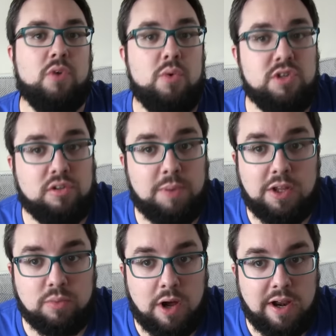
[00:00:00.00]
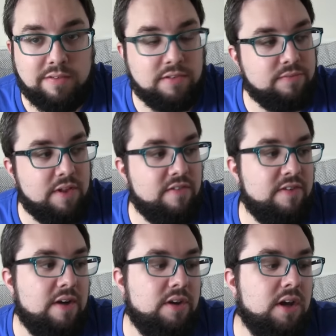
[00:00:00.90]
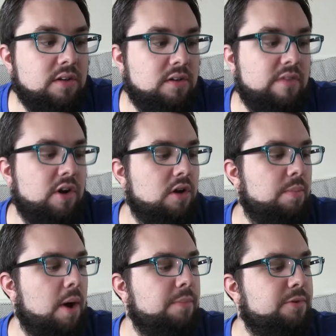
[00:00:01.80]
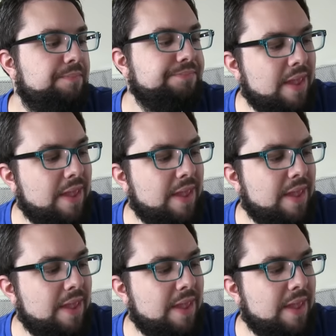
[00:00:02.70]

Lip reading: which explains why I never found it, because I never go to pubs.